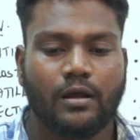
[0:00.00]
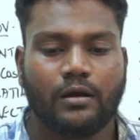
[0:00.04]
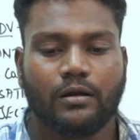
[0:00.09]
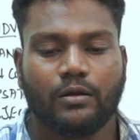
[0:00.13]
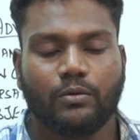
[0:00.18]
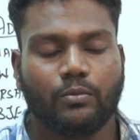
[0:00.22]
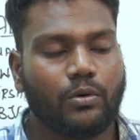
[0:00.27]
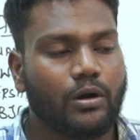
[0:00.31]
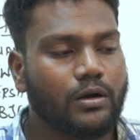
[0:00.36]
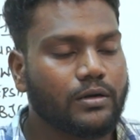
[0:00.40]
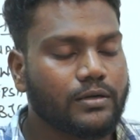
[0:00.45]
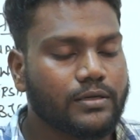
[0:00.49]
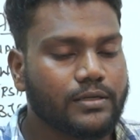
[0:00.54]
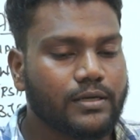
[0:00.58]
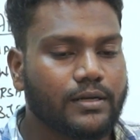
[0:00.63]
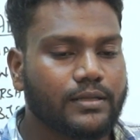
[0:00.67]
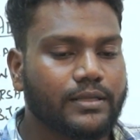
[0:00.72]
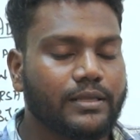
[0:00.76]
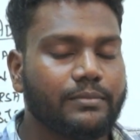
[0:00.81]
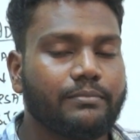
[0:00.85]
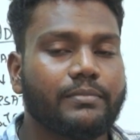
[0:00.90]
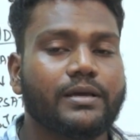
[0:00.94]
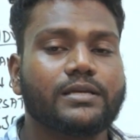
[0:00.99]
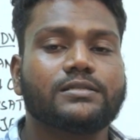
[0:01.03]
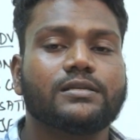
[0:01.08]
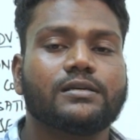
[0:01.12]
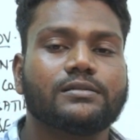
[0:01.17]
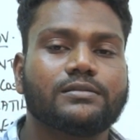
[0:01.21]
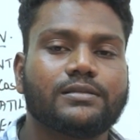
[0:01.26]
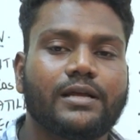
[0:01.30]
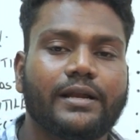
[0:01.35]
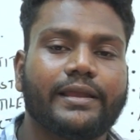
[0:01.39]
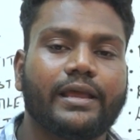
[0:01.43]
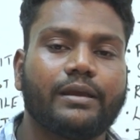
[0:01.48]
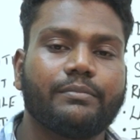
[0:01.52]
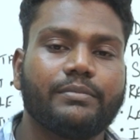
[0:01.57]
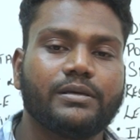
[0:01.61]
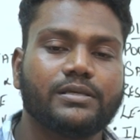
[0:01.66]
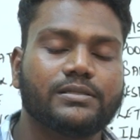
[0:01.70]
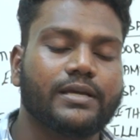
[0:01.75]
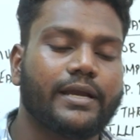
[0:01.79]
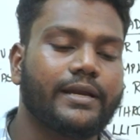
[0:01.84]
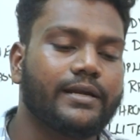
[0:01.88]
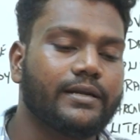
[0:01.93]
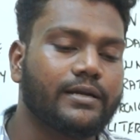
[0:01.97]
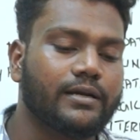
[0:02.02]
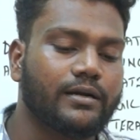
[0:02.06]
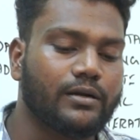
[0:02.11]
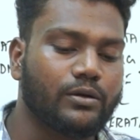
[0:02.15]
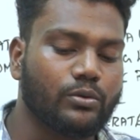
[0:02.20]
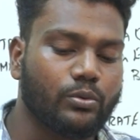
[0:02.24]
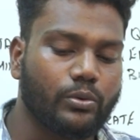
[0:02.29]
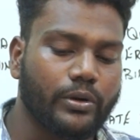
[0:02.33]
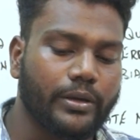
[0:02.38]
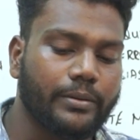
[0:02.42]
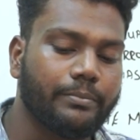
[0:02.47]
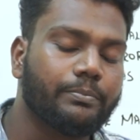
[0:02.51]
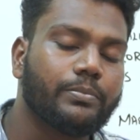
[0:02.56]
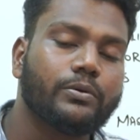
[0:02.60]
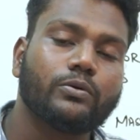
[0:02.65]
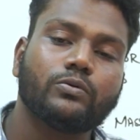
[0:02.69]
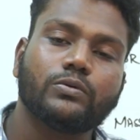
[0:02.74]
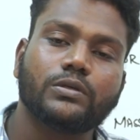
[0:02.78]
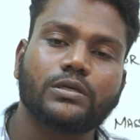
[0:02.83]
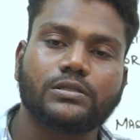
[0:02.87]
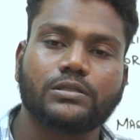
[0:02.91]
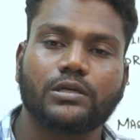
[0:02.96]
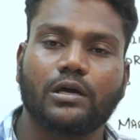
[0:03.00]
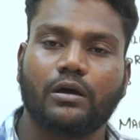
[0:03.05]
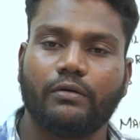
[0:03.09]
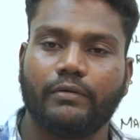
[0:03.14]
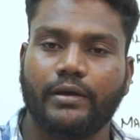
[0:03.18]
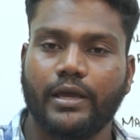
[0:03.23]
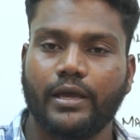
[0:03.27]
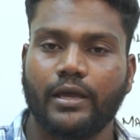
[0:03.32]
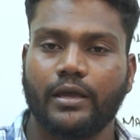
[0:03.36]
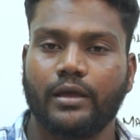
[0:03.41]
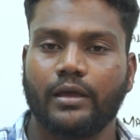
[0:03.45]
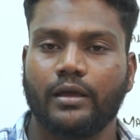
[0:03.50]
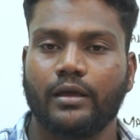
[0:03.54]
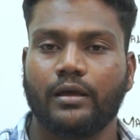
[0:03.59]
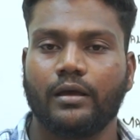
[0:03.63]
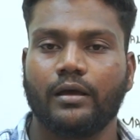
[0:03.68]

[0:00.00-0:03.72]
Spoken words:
Now what are the measures that can be cited to improve the survey